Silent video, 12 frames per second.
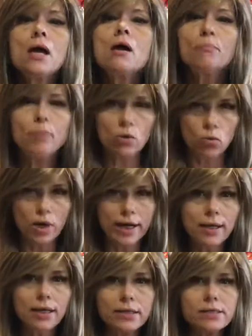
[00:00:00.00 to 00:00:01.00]
but what it
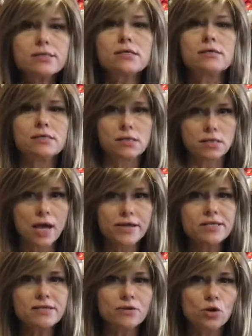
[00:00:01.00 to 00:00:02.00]
is a
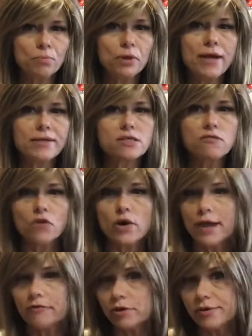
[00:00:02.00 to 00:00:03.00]
nice little place for
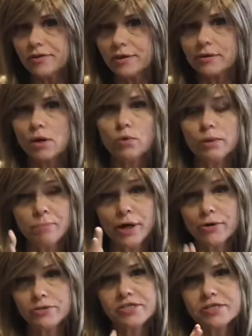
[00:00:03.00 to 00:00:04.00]
everything that we
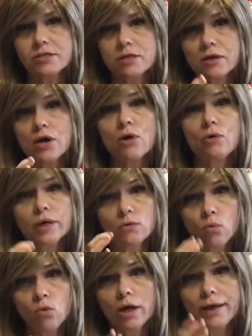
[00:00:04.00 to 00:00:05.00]
post to go in
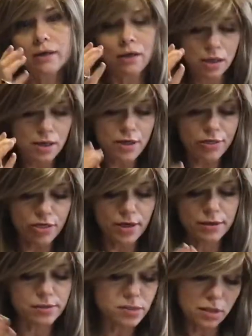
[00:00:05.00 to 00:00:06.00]
one
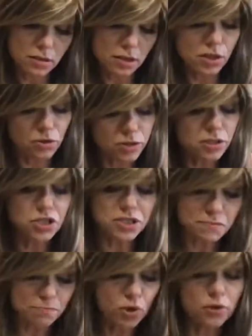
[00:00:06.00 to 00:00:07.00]
thing so that you can
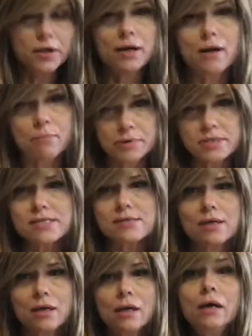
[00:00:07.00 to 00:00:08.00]
just pull it up and
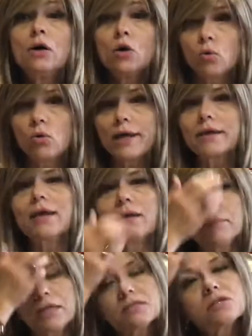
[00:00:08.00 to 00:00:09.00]
see what came
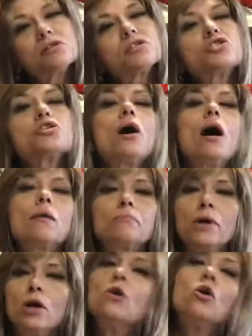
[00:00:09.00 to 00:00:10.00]
into the shop
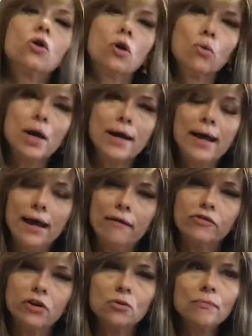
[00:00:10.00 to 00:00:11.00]
or what have
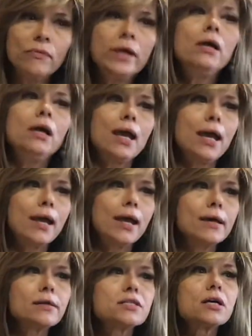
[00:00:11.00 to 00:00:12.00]
you.
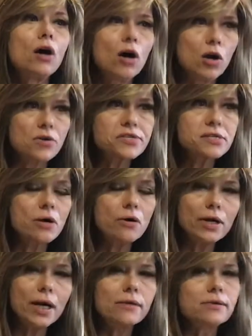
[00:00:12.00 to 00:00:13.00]
And also
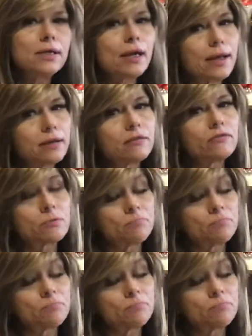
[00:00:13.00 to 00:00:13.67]
at the end of